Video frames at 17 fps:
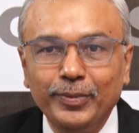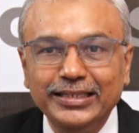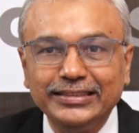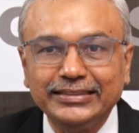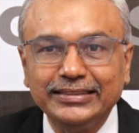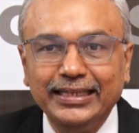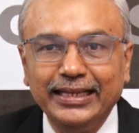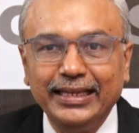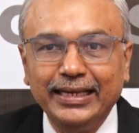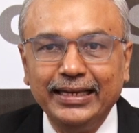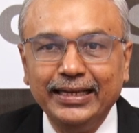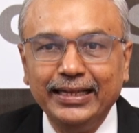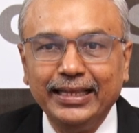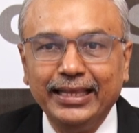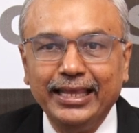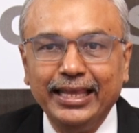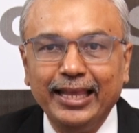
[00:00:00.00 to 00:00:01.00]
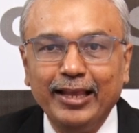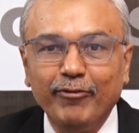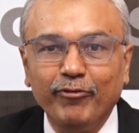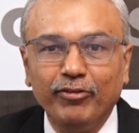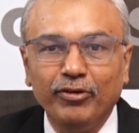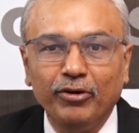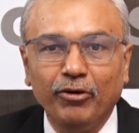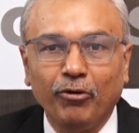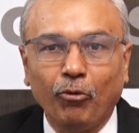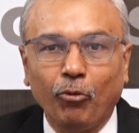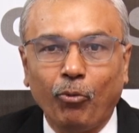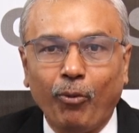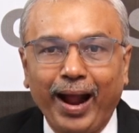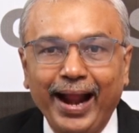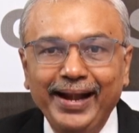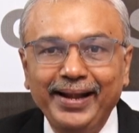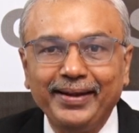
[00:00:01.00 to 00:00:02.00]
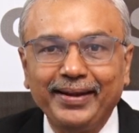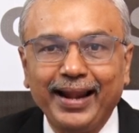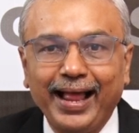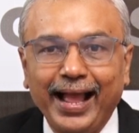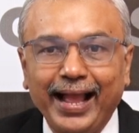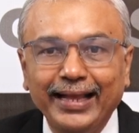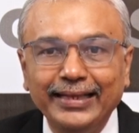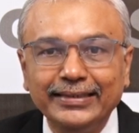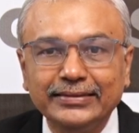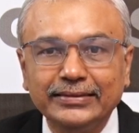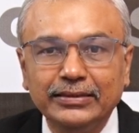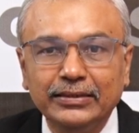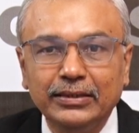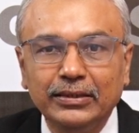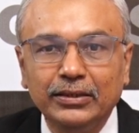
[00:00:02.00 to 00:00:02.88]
be seen if white tries